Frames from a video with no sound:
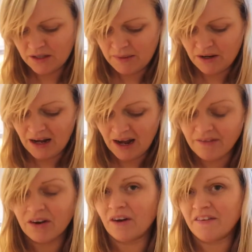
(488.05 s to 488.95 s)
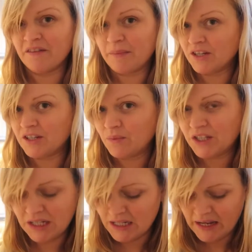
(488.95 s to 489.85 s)
They may not have a lot of information,
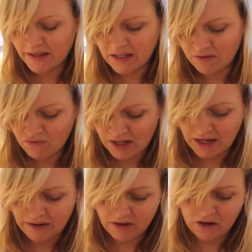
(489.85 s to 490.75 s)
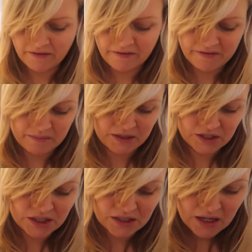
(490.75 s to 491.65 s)
which today they didn't really have a lot of
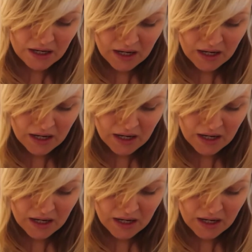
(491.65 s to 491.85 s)
information.